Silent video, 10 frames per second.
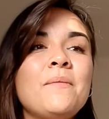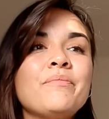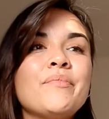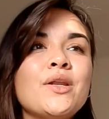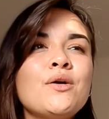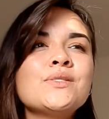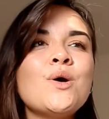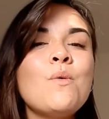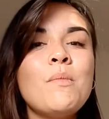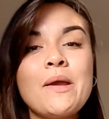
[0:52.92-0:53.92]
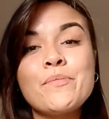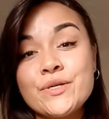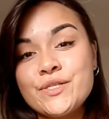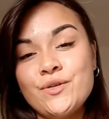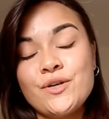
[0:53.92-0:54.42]
but also my
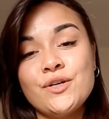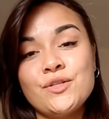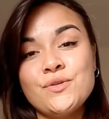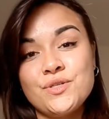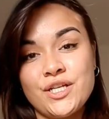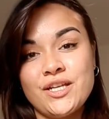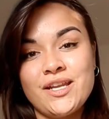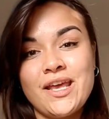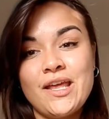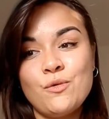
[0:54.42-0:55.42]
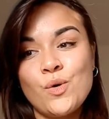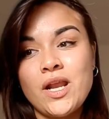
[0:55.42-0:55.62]
personal conclusion and what